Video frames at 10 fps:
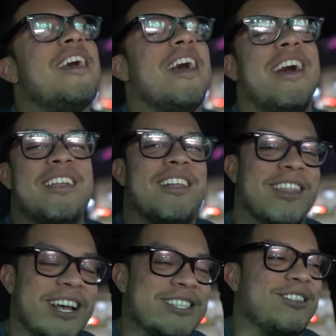And
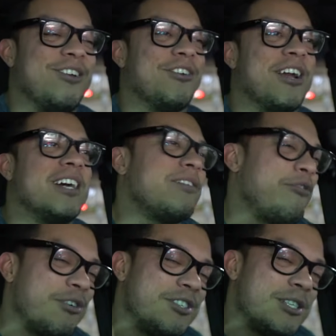lesson learned, guys, if
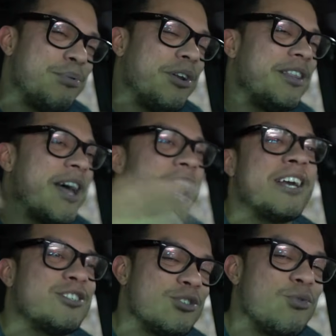I would've just put in that
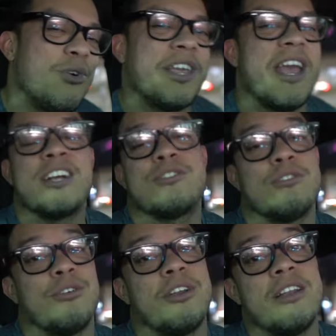extra twenty, extra
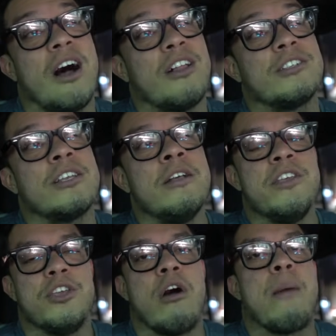thirty dollars,
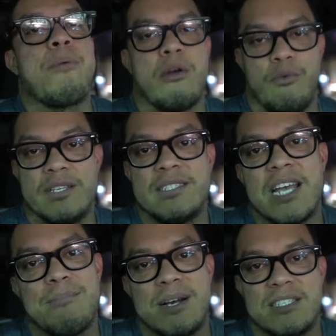you know, I probably would've
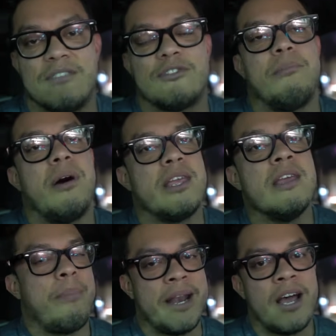saved myself some money
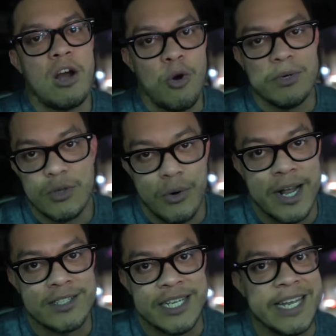by not always going
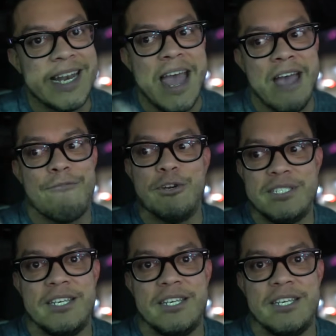out to eat every